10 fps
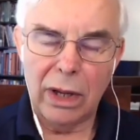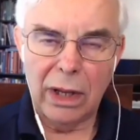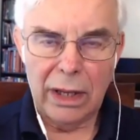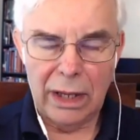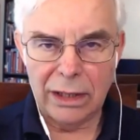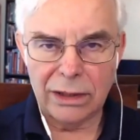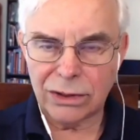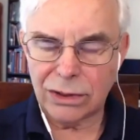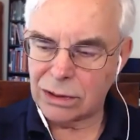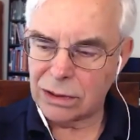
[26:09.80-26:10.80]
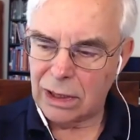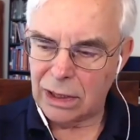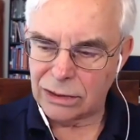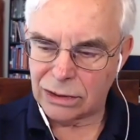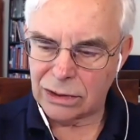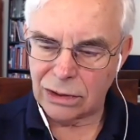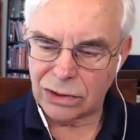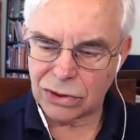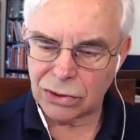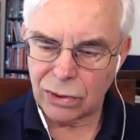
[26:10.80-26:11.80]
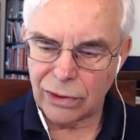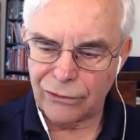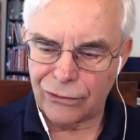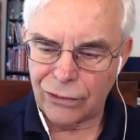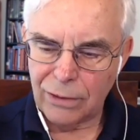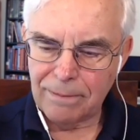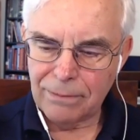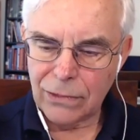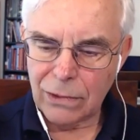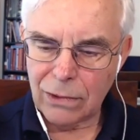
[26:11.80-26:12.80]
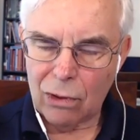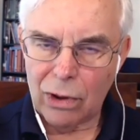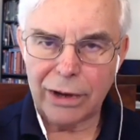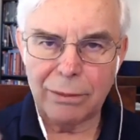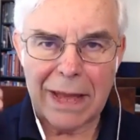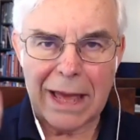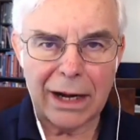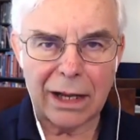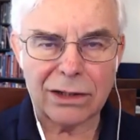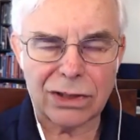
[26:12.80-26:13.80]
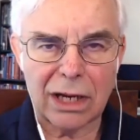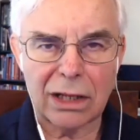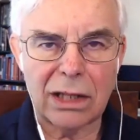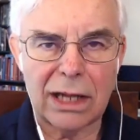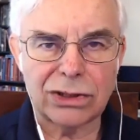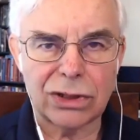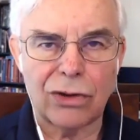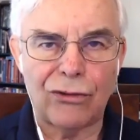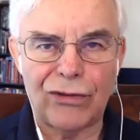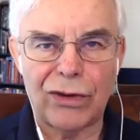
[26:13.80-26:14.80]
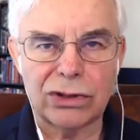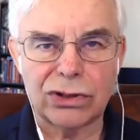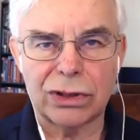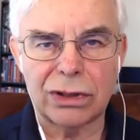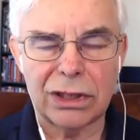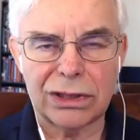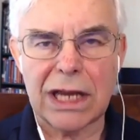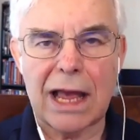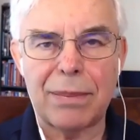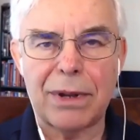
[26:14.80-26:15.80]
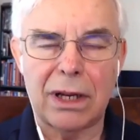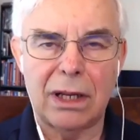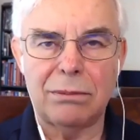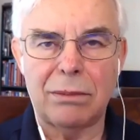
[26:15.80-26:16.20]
it's, it's this sort of automatic psychological function that's happening in my,